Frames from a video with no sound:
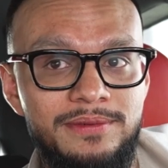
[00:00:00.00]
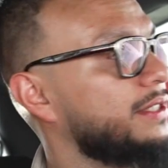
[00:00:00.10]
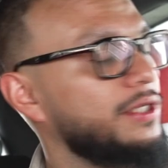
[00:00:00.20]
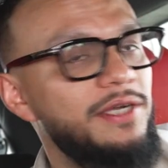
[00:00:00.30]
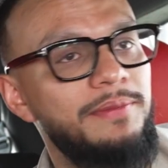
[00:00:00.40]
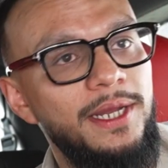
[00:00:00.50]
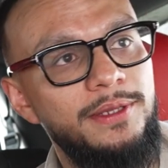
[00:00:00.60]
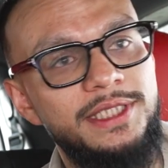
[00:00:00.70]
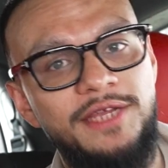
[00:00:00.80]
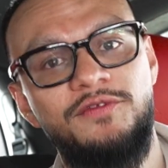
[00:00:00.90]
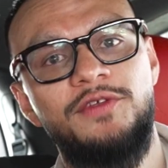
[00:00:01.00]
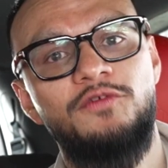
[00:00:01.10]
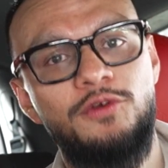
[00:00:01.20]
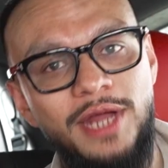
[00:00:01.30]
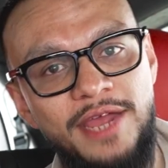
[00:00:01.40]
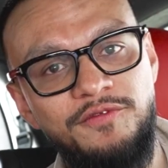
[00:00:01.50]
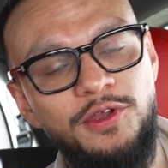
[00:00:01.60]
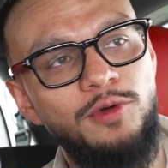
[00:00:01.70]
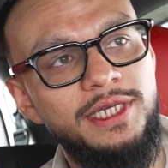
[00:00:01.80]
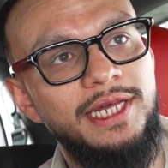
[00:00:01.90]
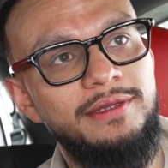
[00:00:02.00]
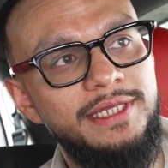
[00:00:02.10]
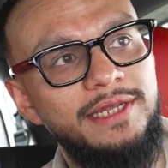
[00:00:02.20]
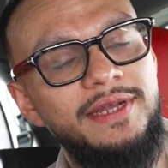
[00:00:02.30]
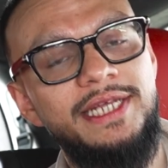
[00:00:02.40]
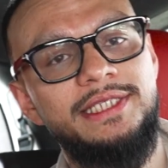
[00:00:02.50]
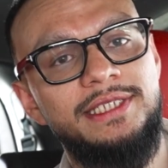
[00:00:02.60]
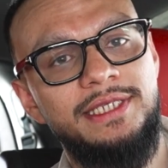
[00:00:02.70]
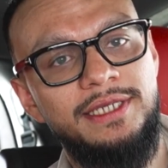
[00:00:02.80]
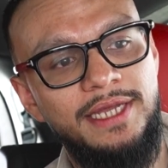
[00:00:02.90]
So their model is for every $1 they raise